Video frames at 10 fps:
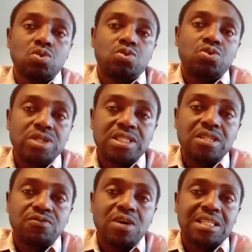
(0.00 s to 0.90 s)
treat
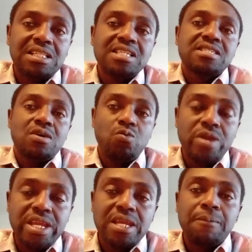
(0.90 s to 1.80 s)
it for at least a
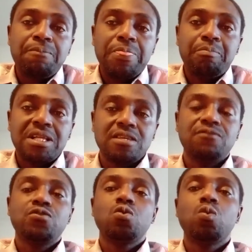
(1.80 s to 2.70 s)
week. But
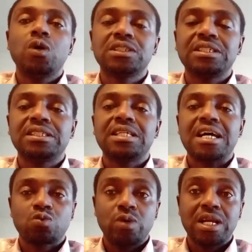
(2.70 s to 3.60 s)
if you want it
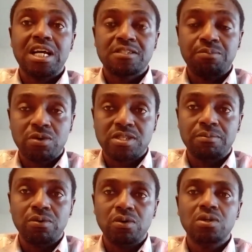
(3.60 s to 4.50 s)
as quick as
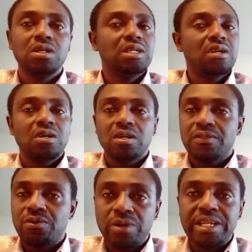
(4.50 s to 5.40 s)
possible,
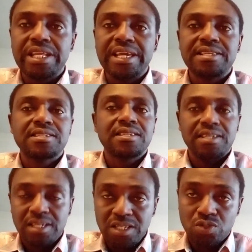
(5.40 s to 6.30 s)
3 days
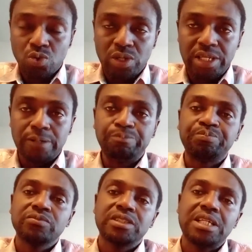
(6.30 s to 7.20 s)
is okay.
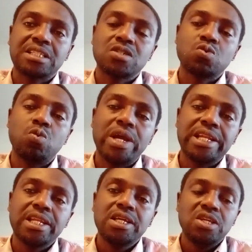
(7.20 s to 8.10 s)
That is
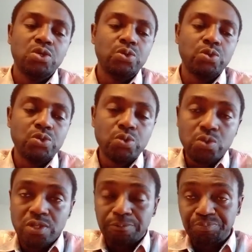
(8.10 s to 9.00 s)
when you
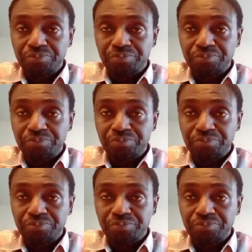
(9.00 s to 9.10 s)
use